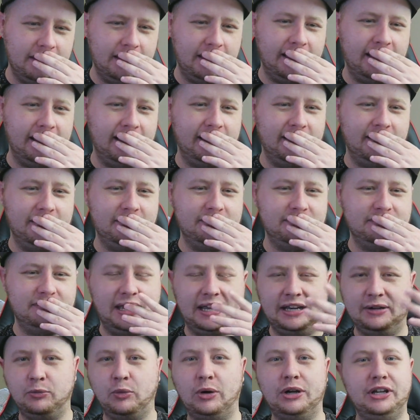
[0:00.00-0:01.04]

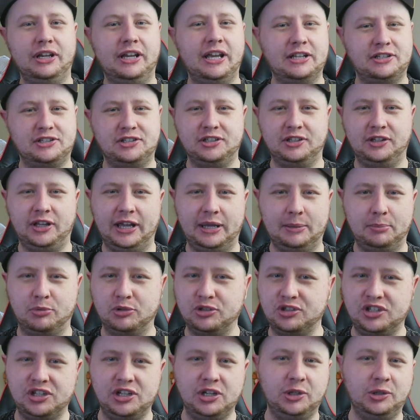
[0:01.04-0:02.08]
And when you get to like
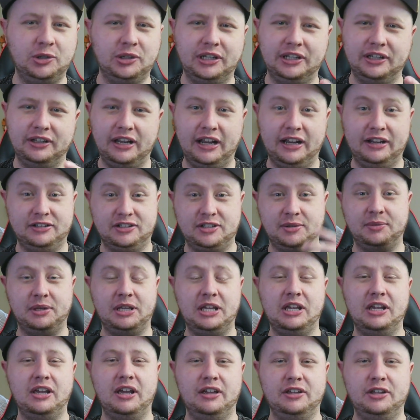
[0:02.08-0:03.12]
Brazil and some of
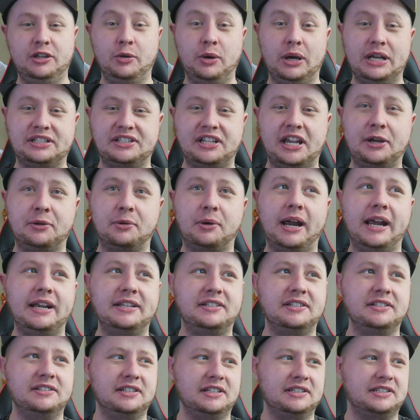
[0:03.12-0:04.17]
the USA
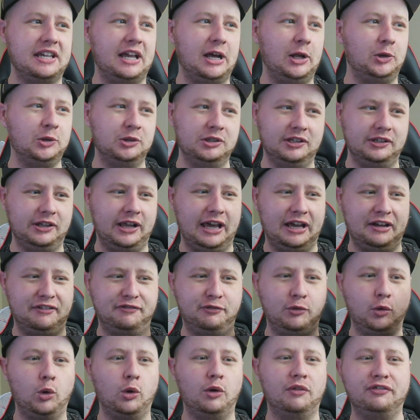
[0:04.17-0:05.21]
races, it's held at like
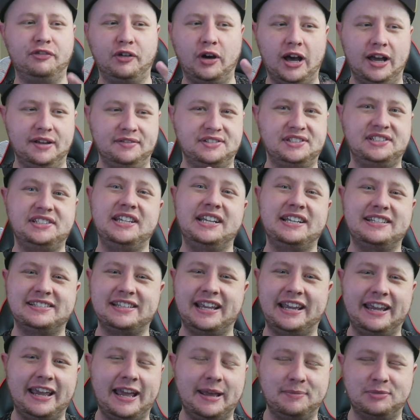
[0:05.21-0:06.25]
4, 5, 6
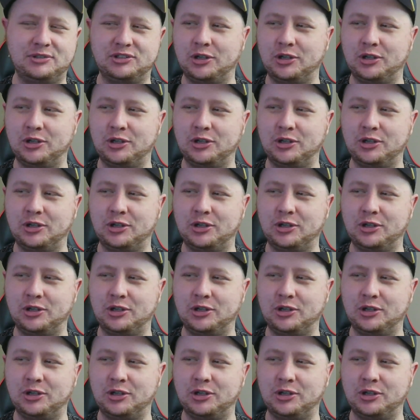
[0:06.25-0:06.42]
AM.